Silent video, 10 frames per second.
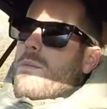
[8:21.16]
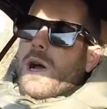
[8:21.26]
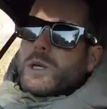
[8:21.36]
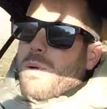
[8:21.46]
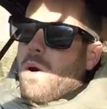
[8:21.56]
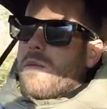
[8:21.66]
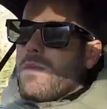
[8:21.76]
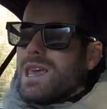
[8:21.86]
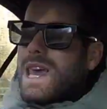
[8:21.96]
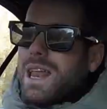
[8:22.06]
much point
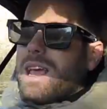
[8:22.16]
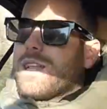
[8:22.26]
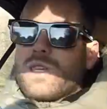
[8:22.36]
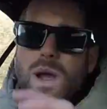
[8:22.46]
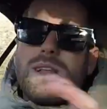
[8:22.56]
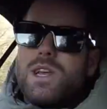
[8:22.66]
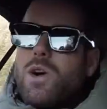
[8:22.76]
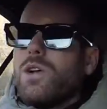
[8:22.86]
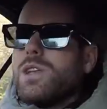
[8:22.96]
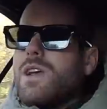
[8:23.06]
me getting a
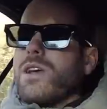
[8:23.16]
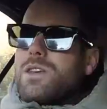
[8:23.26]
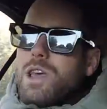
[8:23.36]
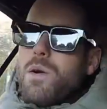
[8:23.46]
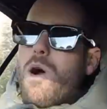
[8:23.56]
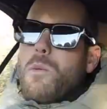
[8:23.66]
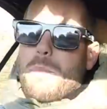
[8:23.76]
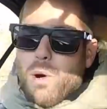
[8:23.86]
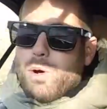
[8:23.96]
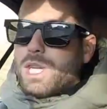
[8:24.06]
20-odd-year-old
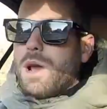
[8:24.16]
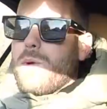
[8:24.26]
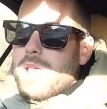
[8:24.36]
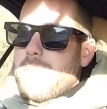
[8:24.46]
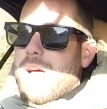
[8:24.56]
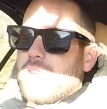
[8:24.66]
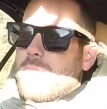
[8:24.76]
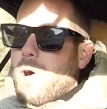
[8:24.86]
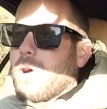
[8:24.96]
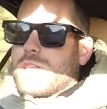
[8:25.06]
Porsche with a manual
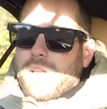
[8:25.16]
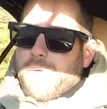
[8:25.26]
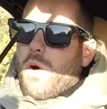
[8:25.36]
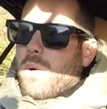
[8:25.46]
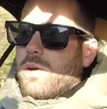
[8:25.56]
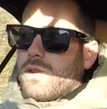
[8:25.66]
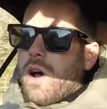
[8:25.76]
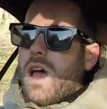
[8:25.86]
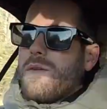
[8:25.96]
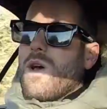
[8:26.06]
box that's four-wheel drive